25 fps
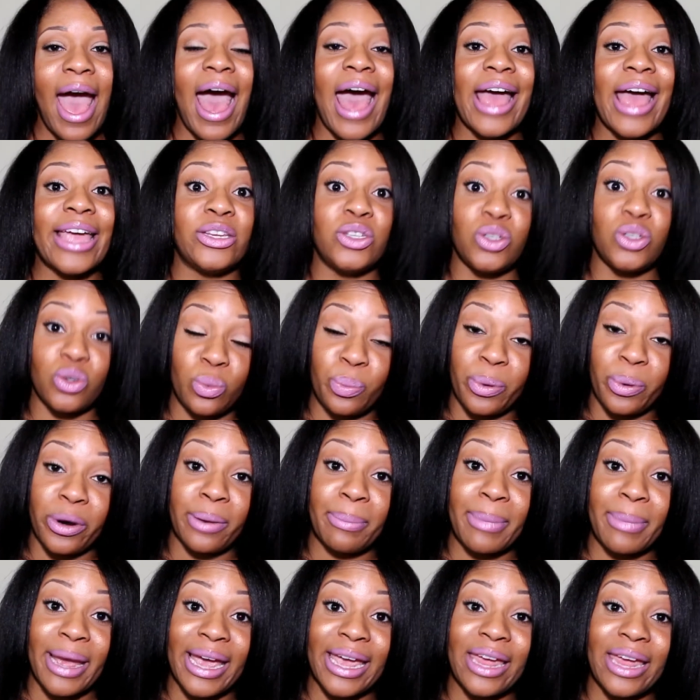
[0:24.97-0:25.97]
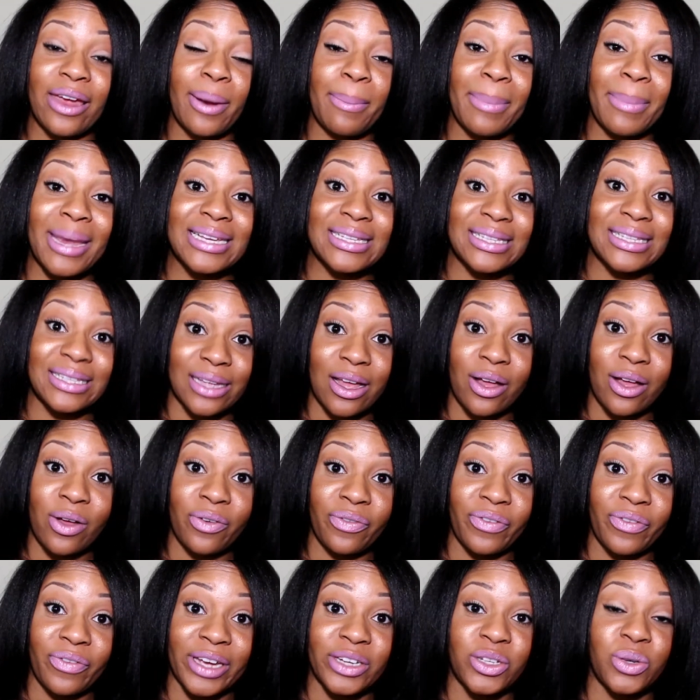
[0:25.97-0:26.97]
I do perm my hair
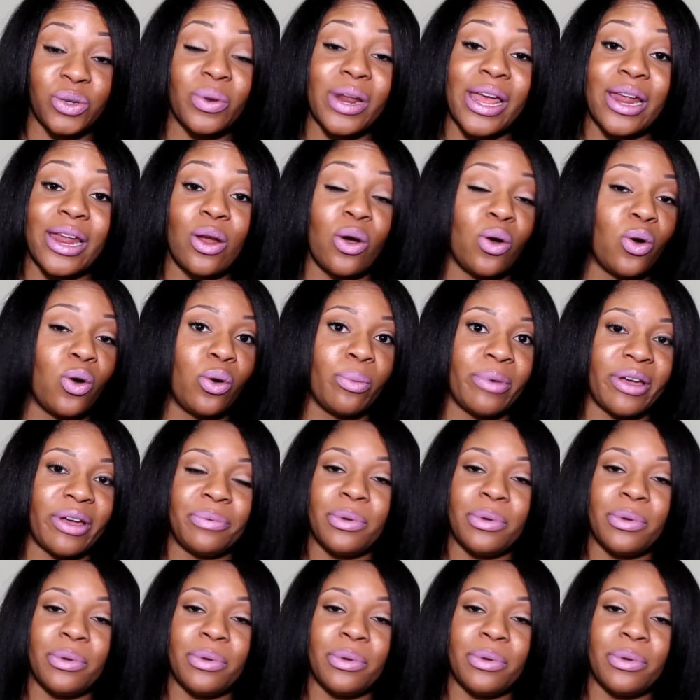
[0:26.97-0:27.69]
myself. I do it at home.